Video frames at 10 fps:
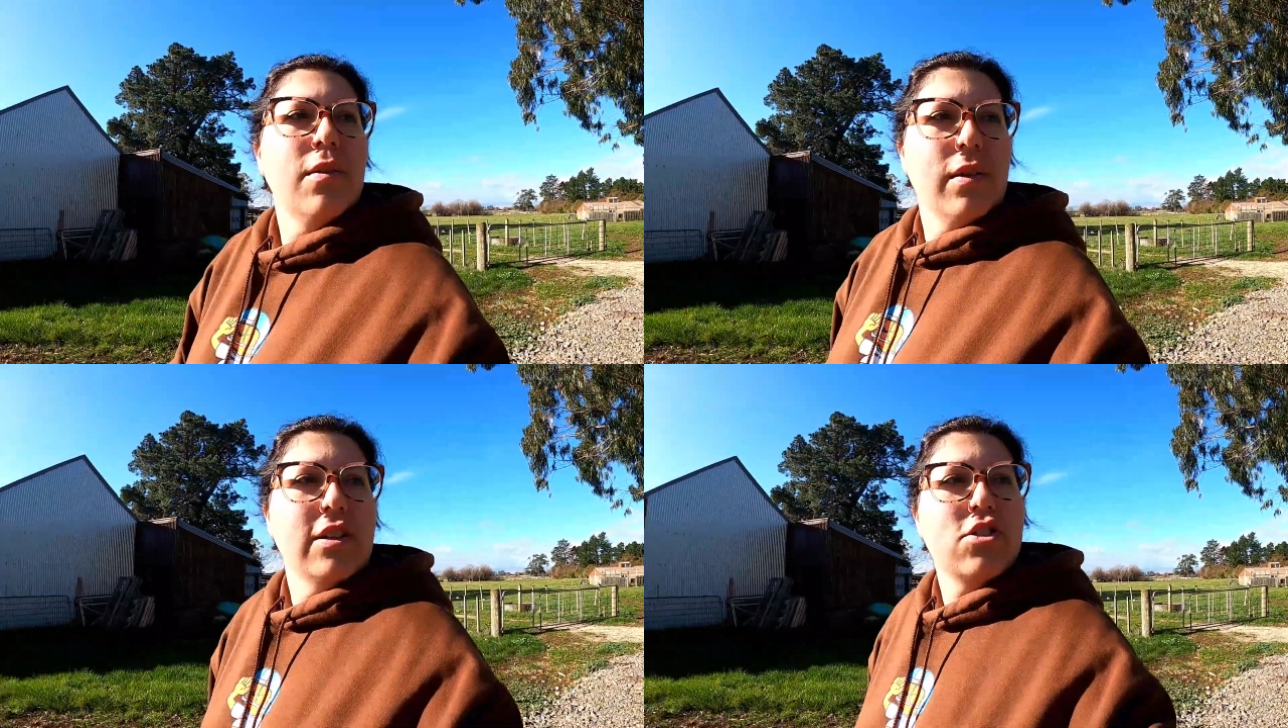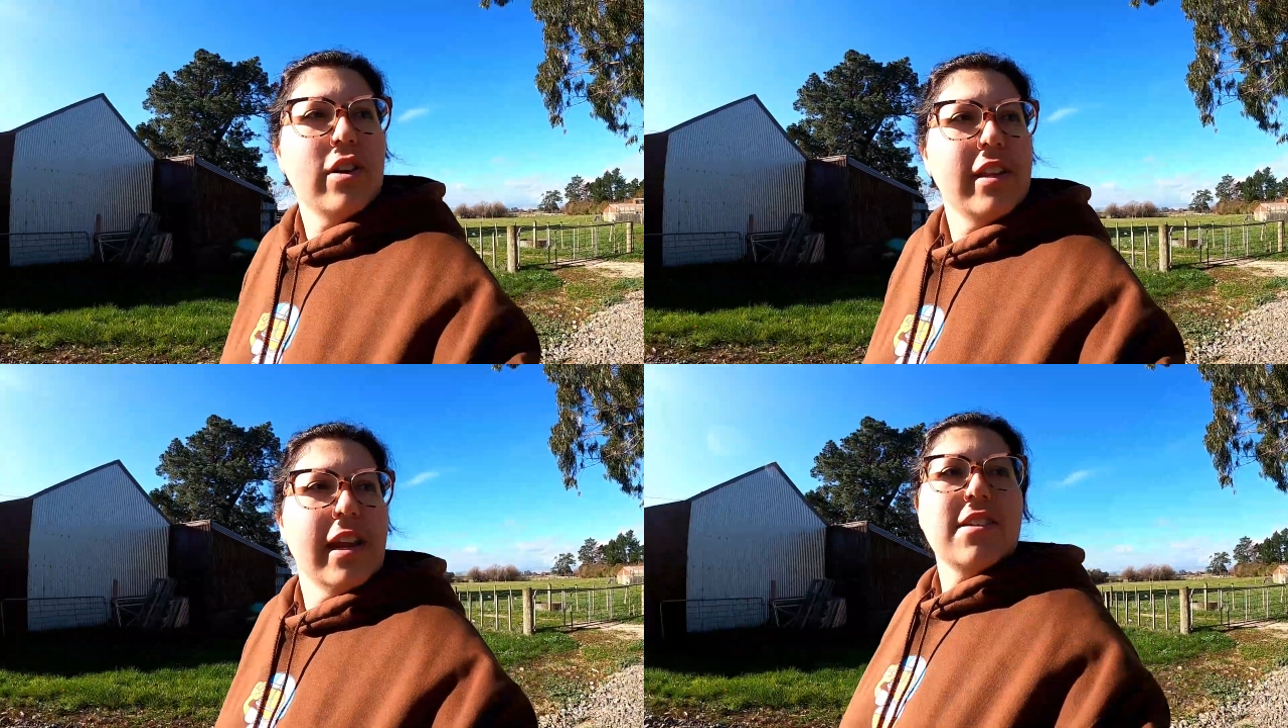we'll
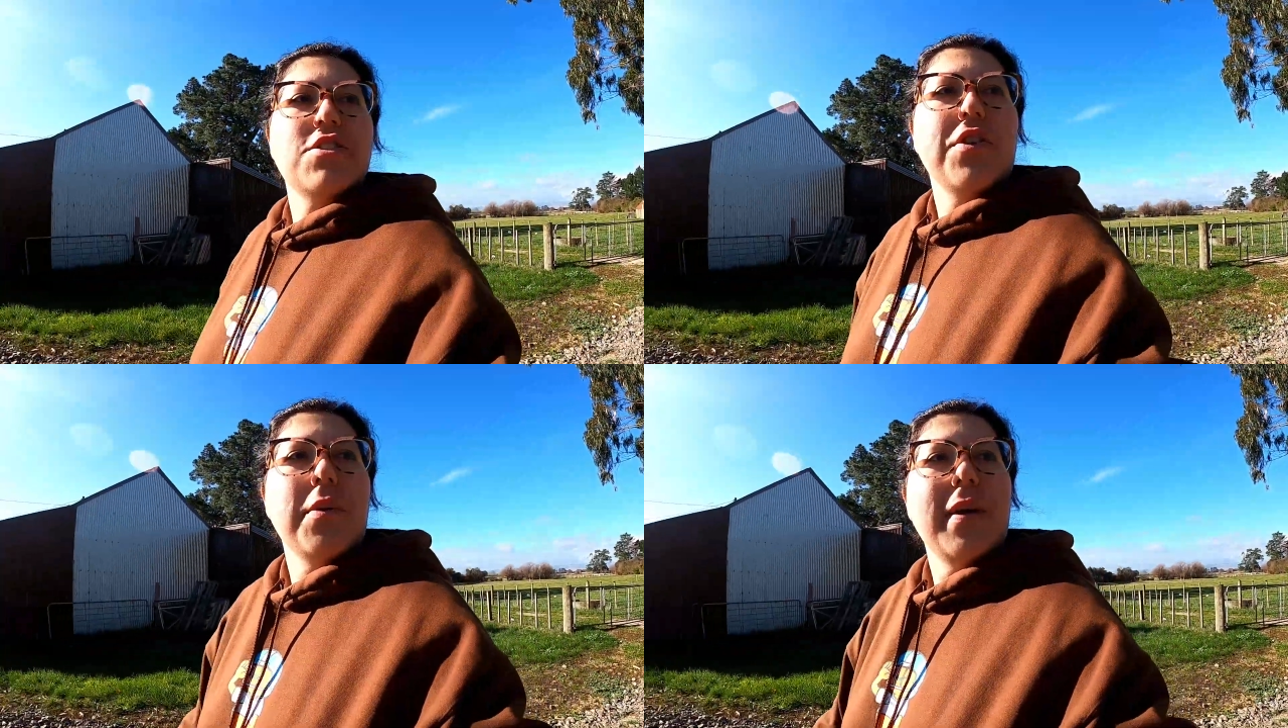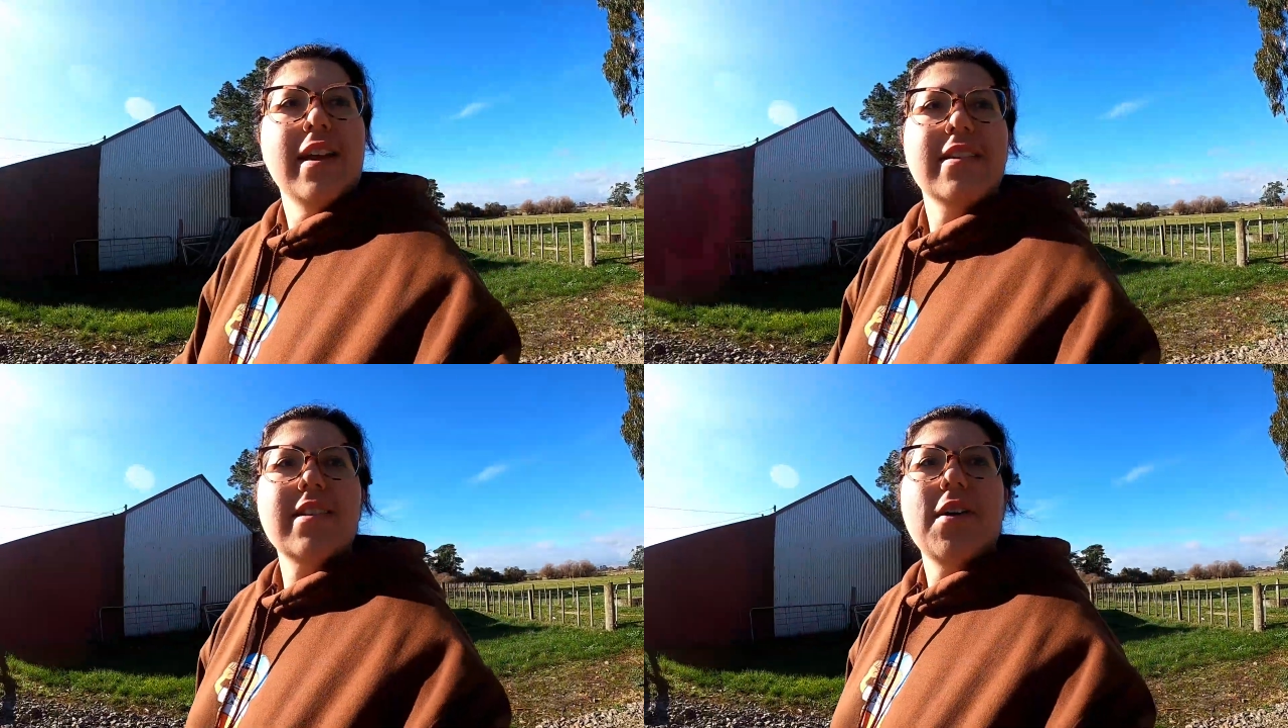enjoy the next 3
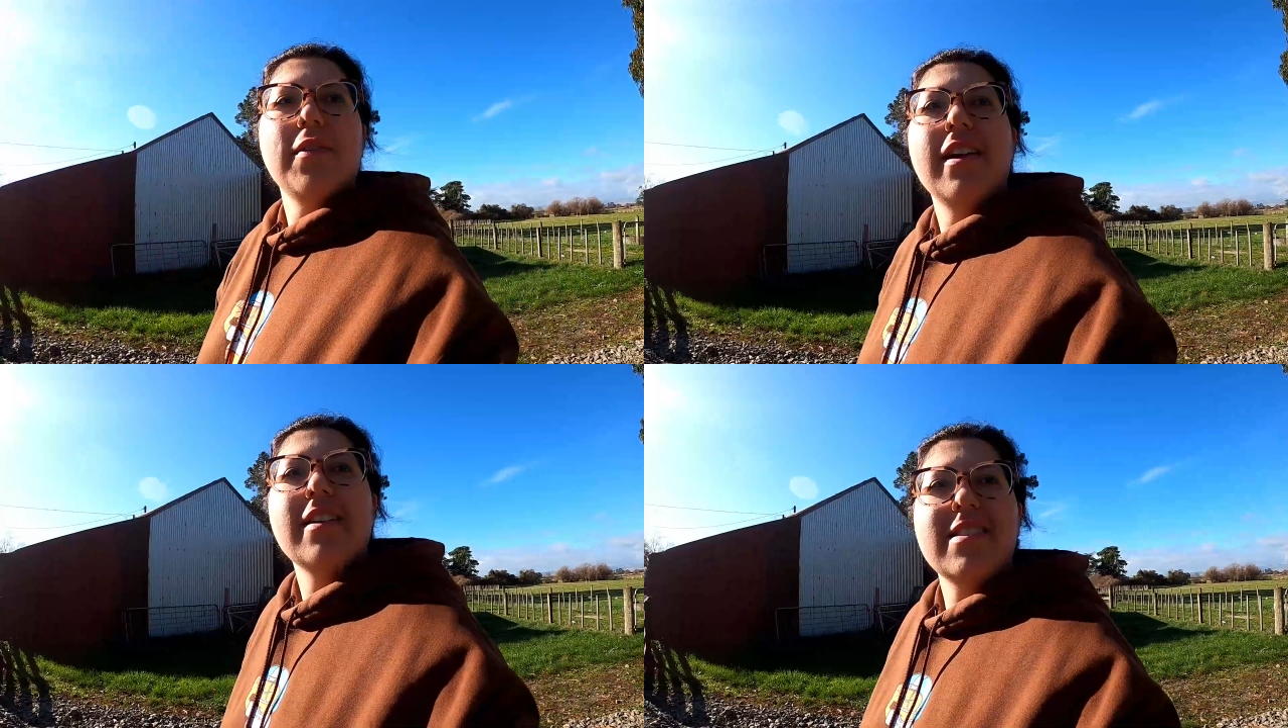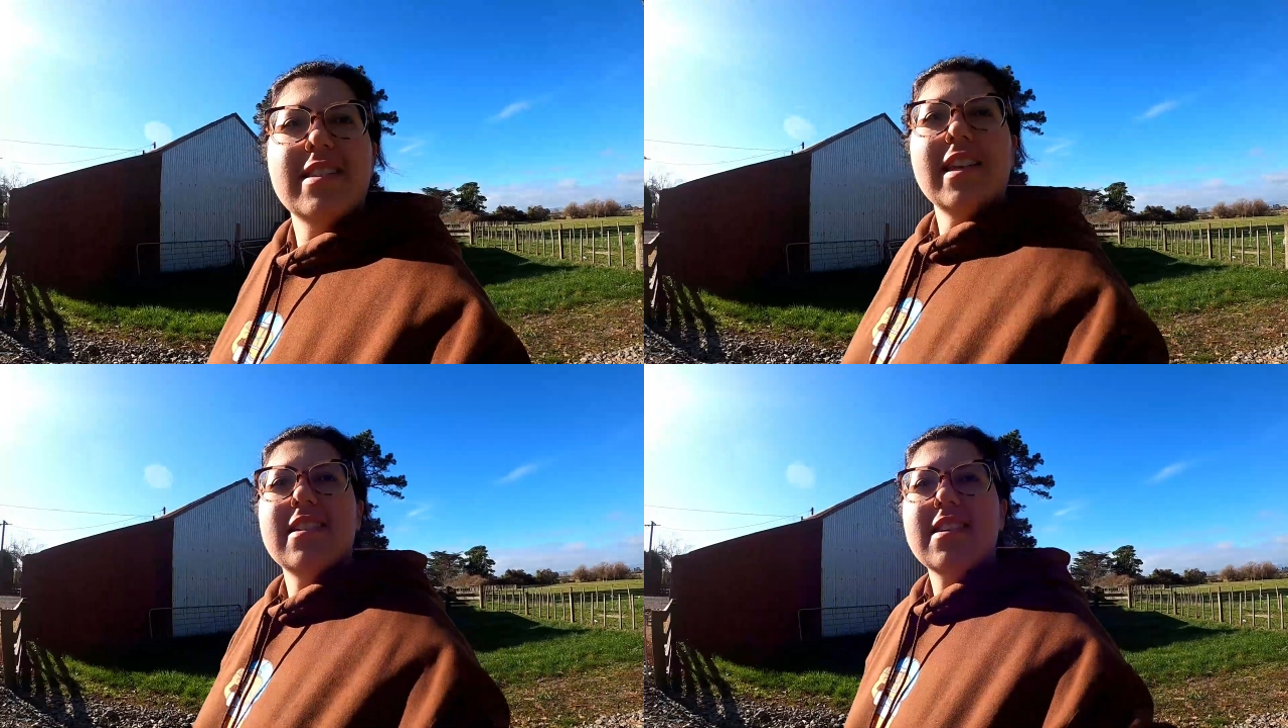weeks. Oh look,
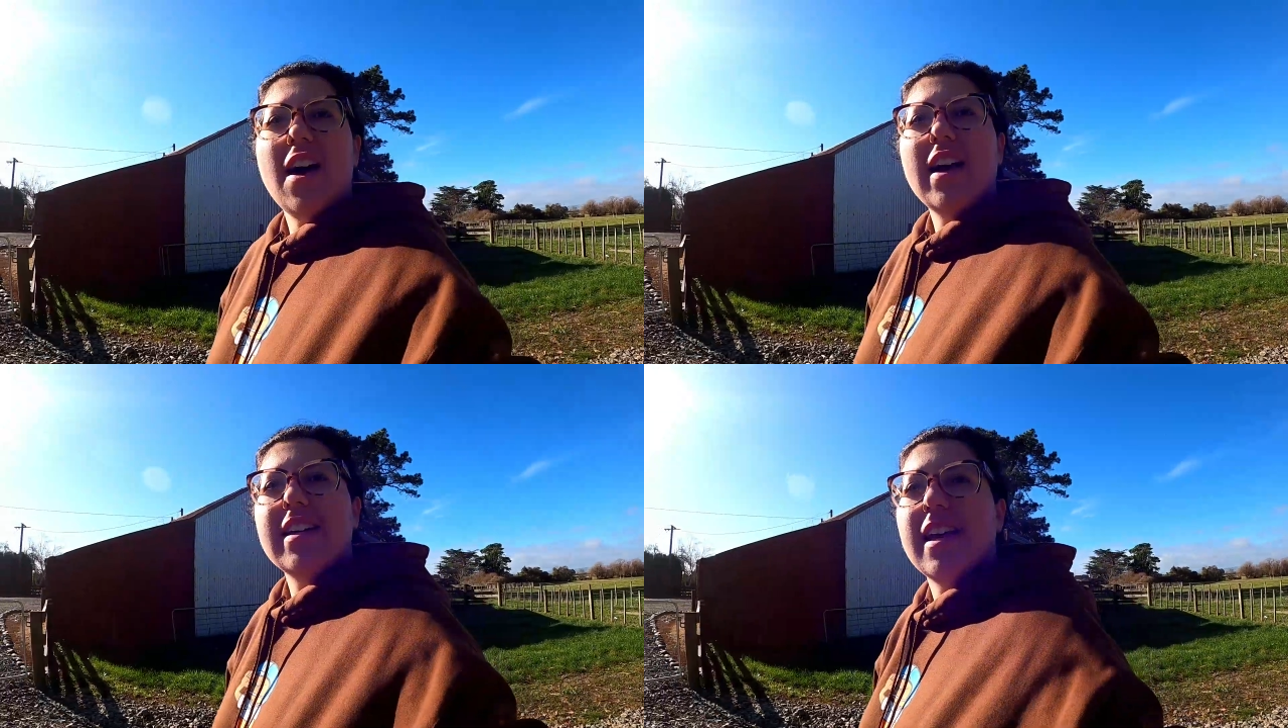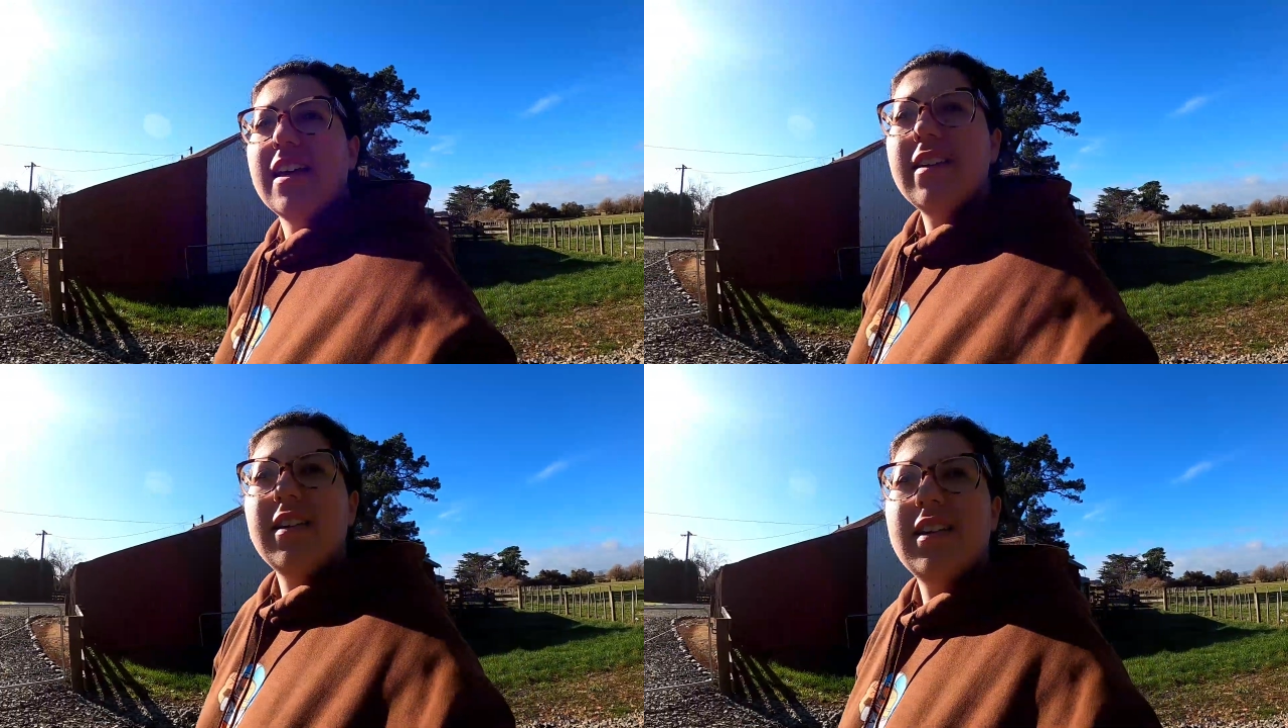Sinner's
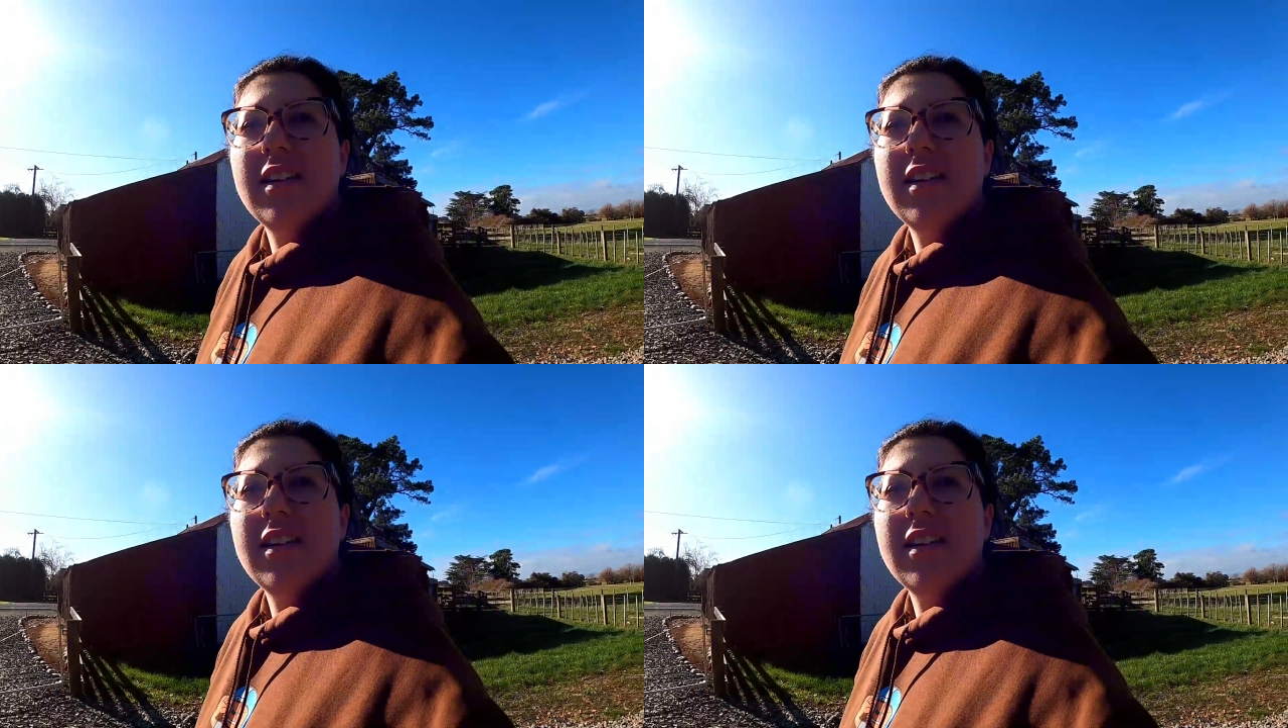hiding.